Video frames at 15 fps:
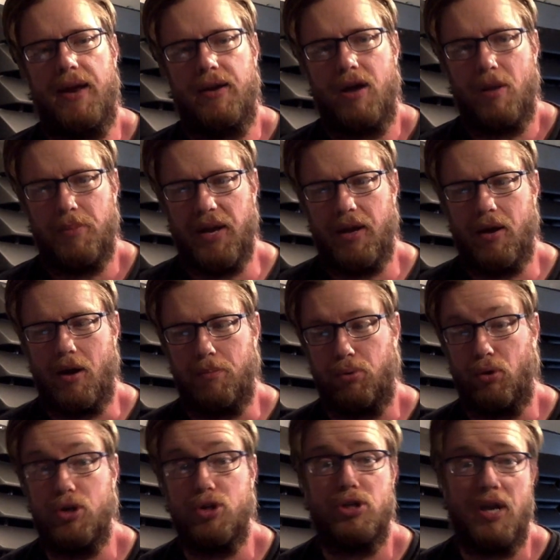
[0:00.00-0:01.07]
end up
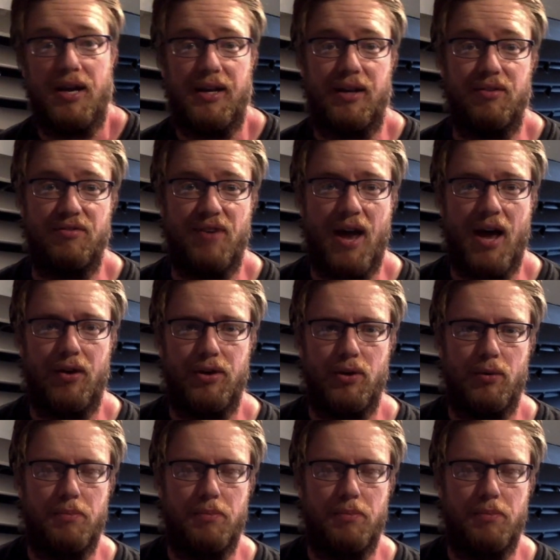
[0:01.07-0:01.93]
appreciating in value,